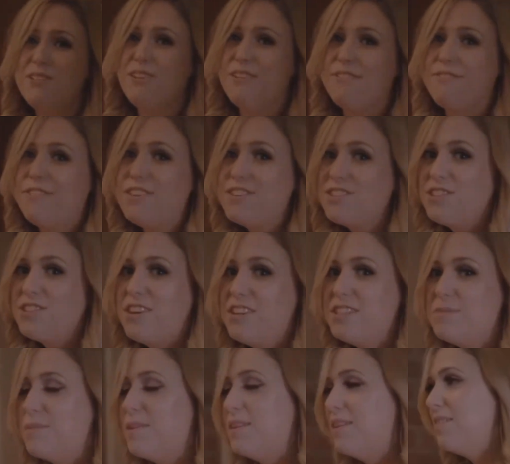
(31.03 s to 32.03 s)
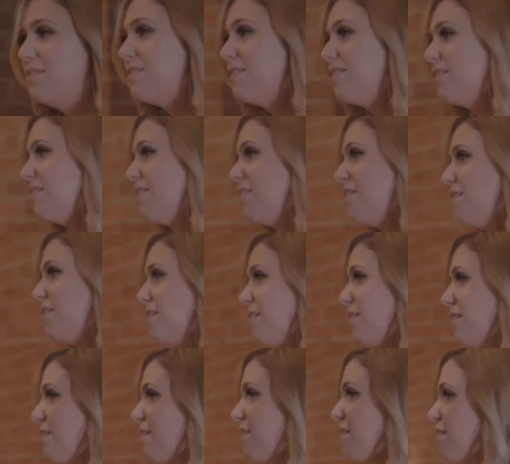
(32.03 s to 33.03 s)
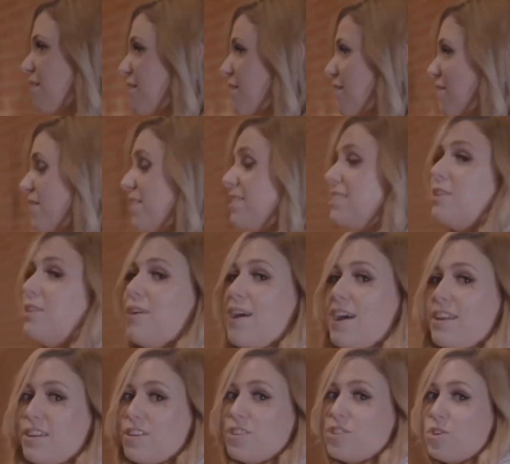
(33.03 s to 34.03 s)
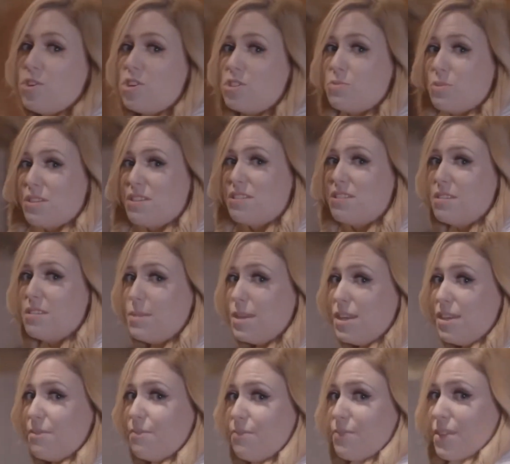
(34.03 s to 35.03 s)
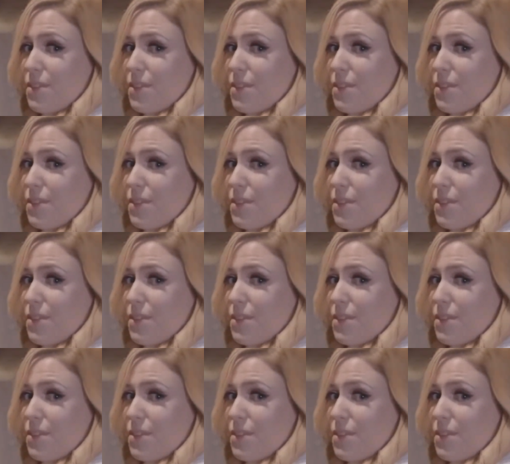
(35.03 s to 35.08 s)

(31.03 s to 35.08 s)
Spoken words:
I fucked your husband. I doubt Harry or George want to see me.